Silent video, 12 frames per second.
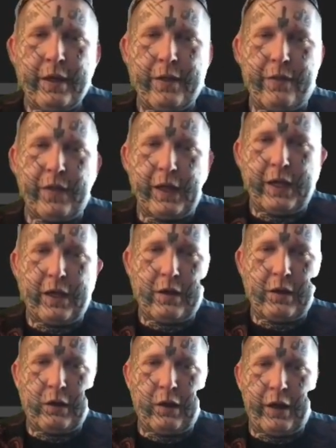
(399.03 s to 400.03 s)
the
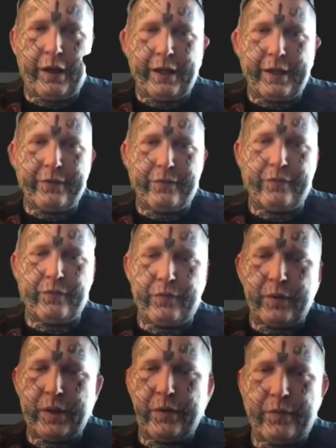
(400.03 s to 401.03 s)
client
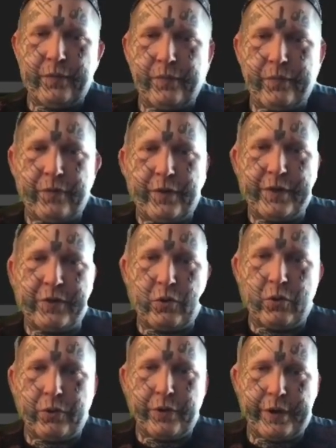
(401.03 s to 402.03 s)

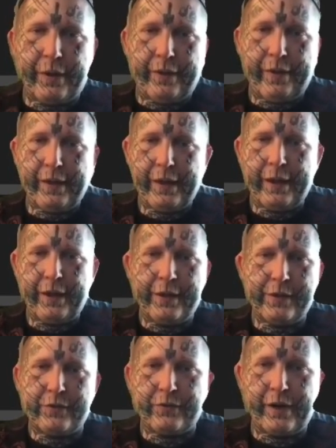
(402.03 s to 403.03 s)
Discord
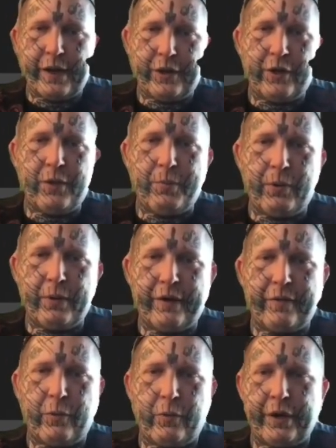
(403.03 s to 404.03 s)
is ready. You can put
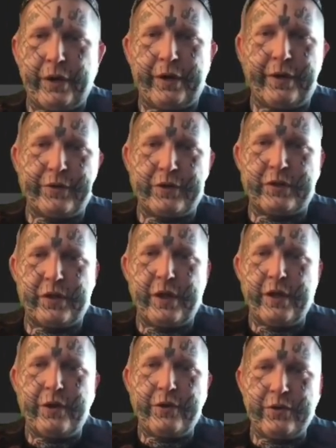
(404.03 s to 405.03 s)
whatever you want in here, just
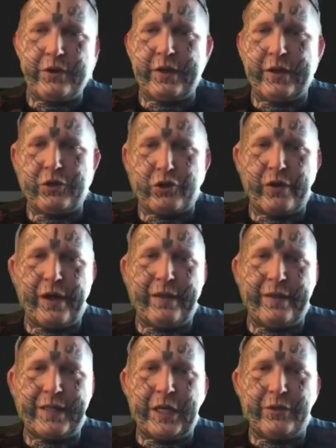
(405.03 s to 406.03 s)
a string
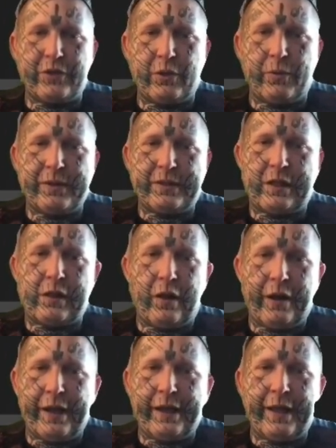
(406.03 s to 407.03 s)
that tells you once the
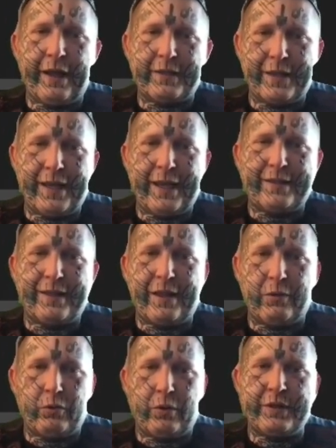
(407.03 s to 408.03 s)
client has connected
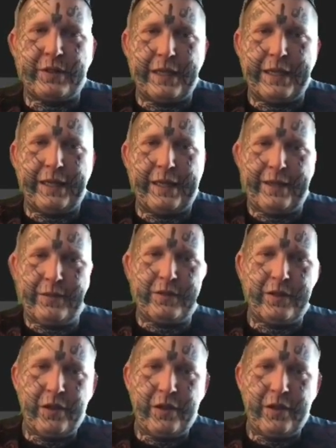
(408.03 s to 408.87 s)
and once it is